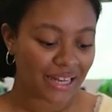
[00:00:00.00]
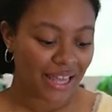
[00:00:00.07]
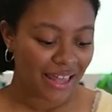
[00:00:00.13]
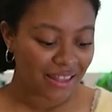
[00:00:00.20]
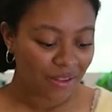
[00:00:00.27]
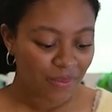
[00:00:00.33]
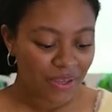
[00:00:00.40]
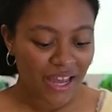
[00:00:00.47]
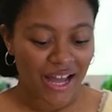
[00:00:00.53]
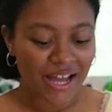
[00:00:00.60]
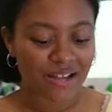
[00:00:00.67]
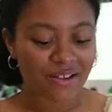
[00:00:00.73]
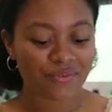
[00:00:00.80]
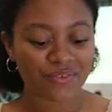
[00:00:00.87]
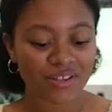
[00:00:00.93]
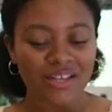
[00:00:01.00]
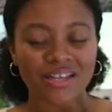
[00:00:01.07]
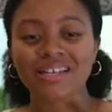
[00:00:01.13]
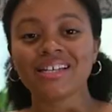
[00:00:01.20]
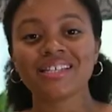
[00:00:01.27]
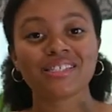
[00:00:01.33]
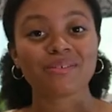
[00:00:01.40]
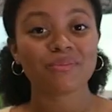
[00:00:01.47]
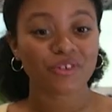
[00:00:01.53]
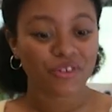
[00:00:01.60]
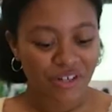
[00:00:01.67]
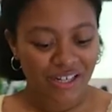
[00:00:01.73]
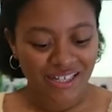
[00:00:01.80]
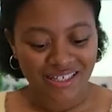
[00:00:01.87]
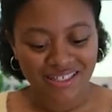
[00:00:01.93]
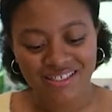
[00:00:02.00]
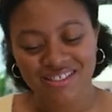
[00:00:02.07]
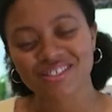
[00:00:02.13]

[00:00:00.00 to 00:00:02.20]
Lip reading: and then we have some greens.